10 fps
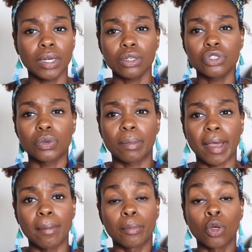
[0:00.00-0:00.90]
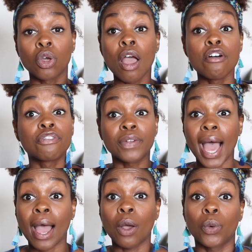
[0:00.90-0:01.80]
else do we buy in bulk?
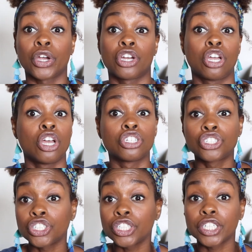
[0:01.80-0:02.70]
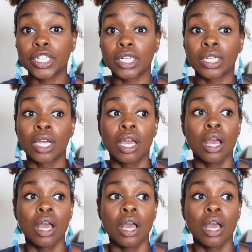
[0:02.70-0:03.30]
Flour, sugar.